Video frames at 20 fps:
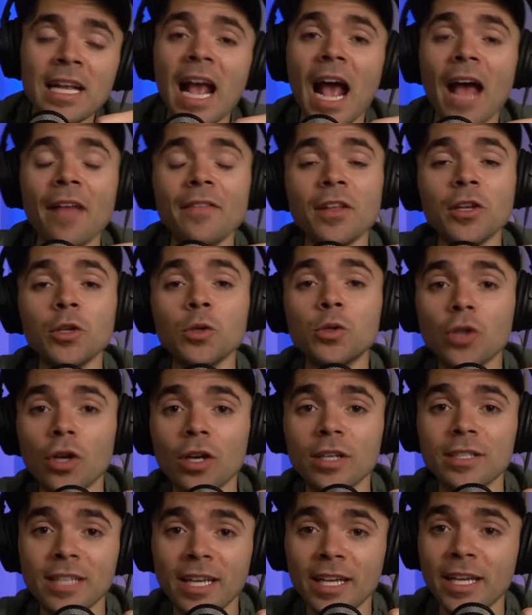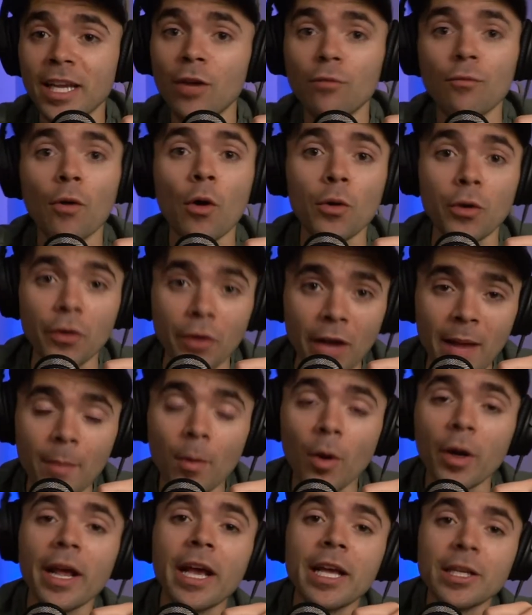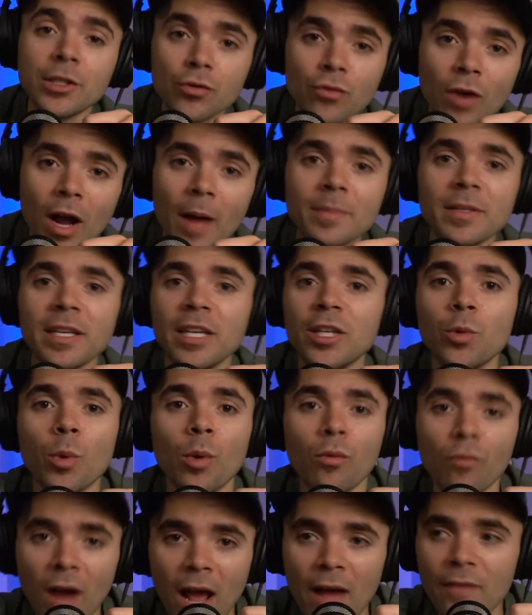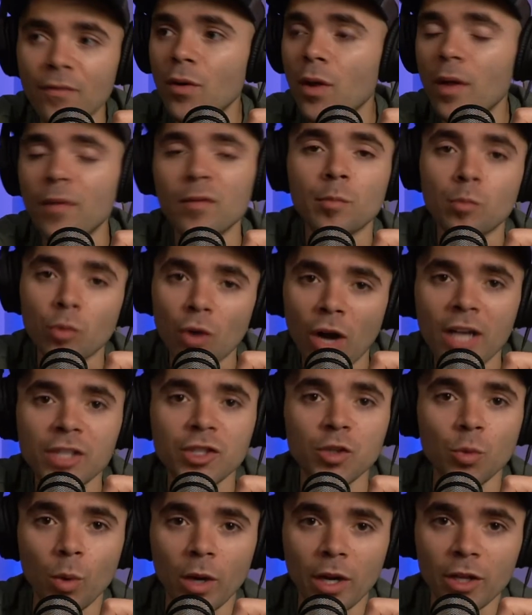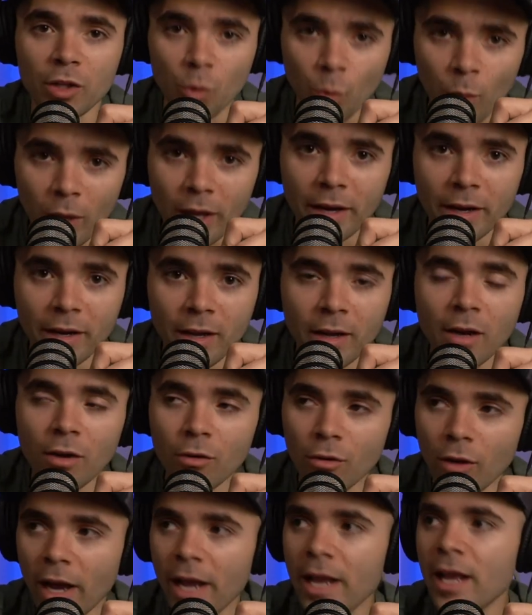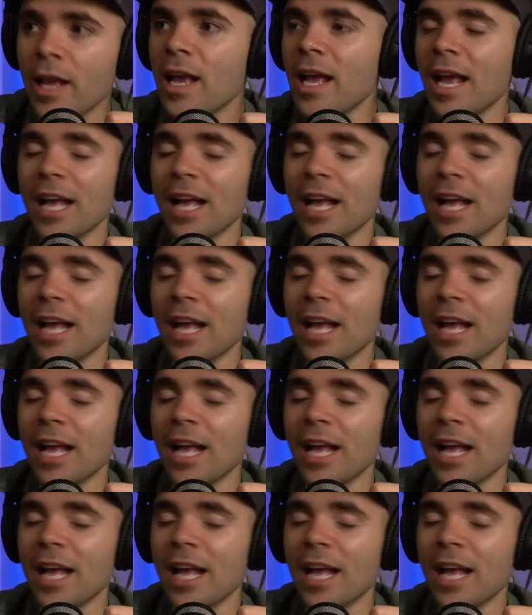and then you took a ticket, wrote your name on it, and dropped it into a raffle of a prize you wanted to win, right?